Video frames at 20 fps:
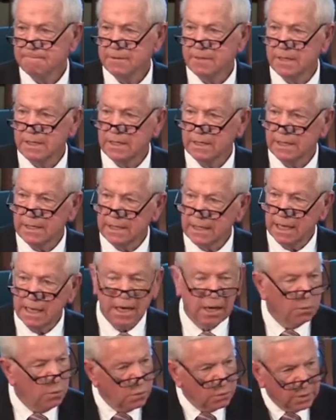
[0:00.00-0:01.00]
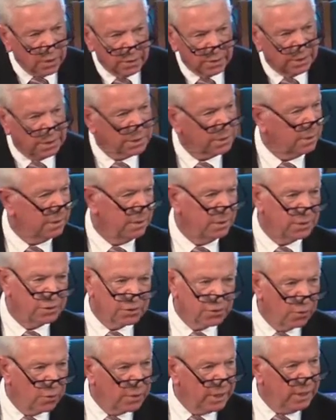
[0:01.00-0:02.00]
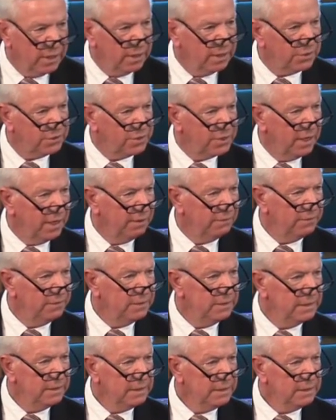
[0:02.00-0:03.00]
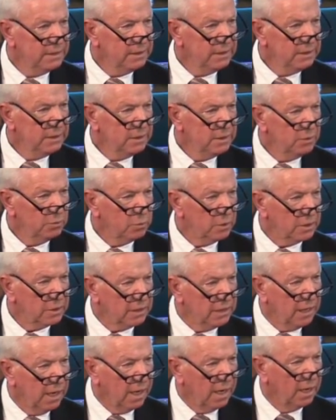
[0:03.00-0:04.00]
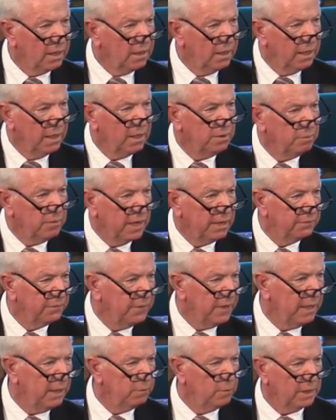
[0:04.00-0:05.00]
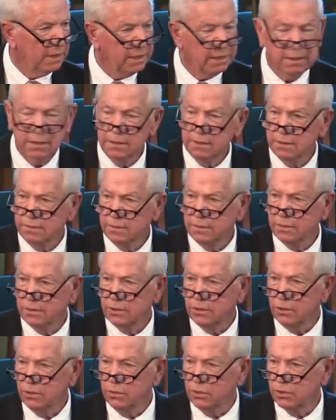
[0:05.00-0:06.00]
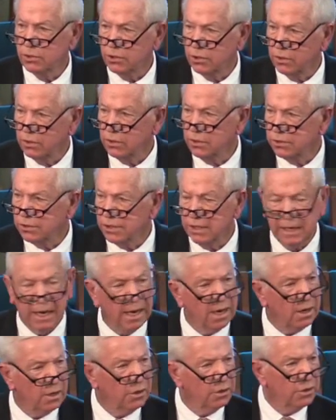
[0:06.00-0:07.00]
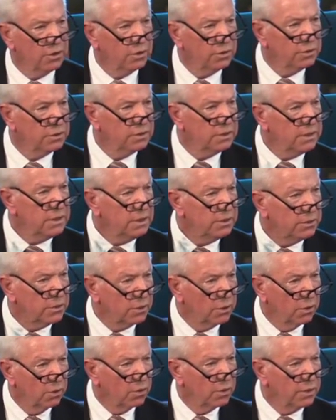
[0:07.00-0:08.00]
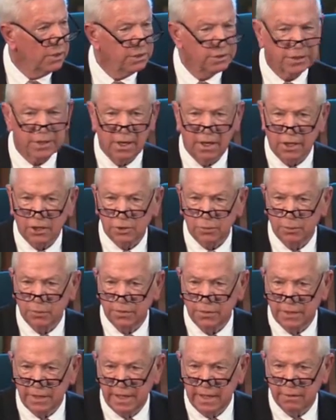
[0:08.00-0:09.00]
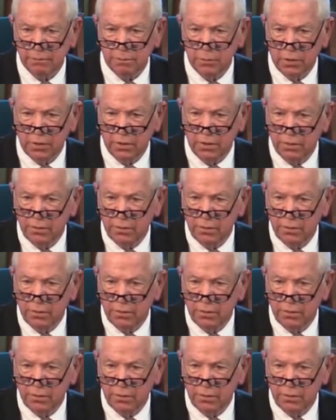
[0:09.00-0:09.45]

that, and I won't go into this, story in itself, but God led my family to a church, and I heard the glorious gospel, the death, burial, and